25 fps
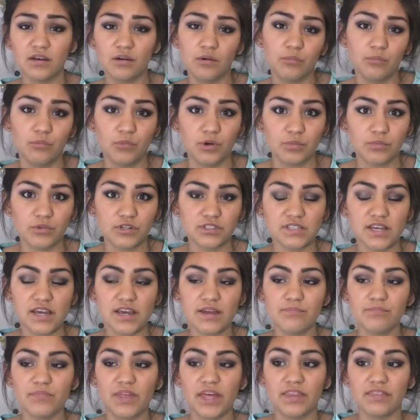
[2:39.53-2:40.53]
more
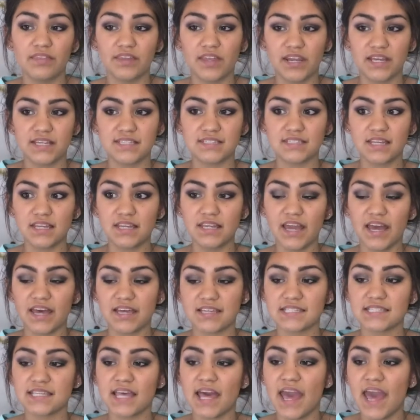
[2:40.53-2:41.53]
time, and then I said
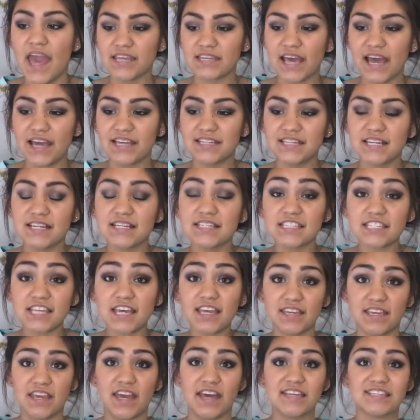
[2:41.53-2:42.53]
yes. I didn't
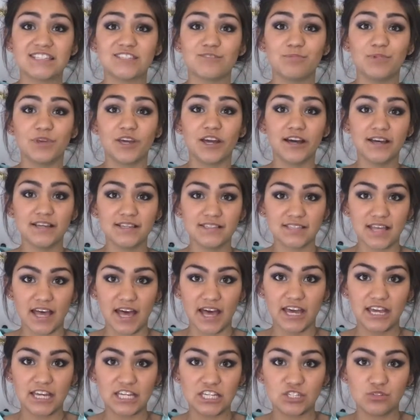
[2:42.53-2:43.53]
say yes because
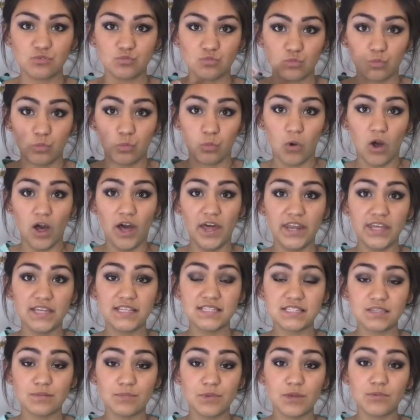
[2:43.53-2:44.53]
I
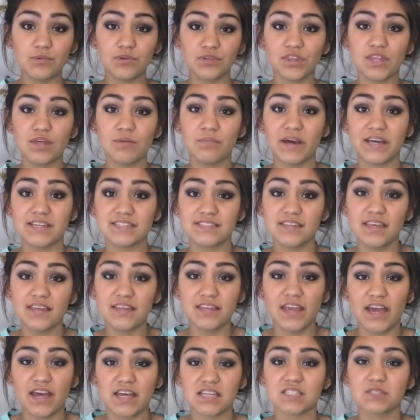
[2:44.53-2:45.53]
wanted to be with him. I said
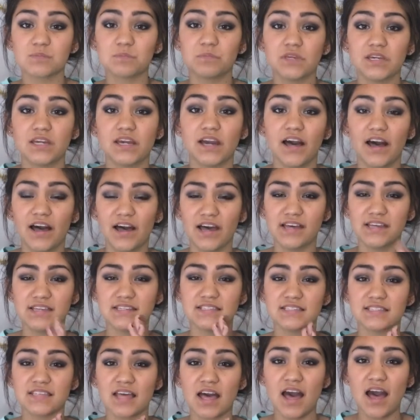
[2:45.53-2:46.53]
yes
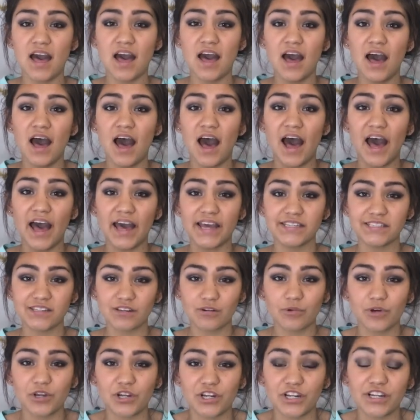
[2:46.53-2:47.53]
because I
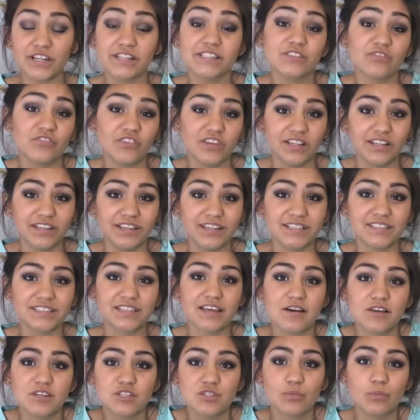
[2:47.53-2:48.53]
didn't want to hurt his feelings
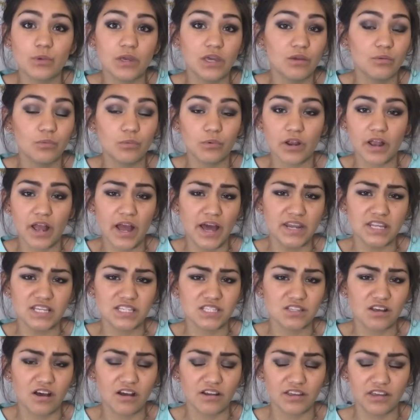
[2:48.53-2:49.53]
because we were kind
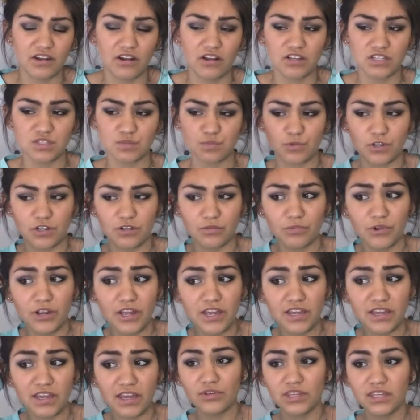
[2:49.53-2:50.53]
of talking all spring
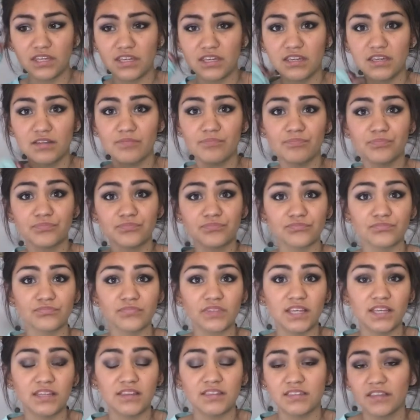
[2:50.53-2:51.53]
break. He
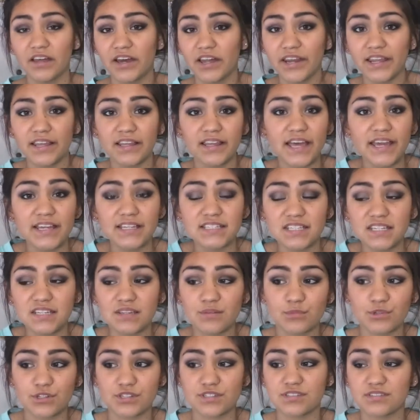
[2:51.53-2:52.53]
thought I liked
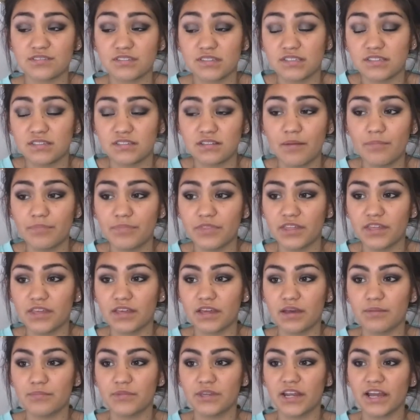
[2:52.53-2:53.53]
him or
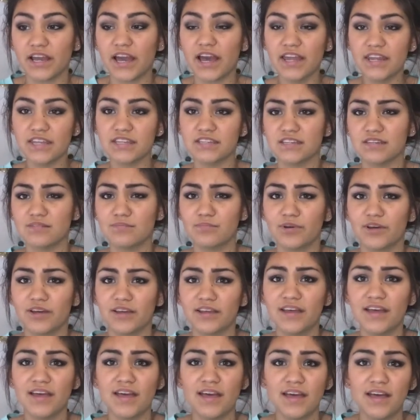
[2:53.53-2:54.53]
something. I mean, I kind of did, but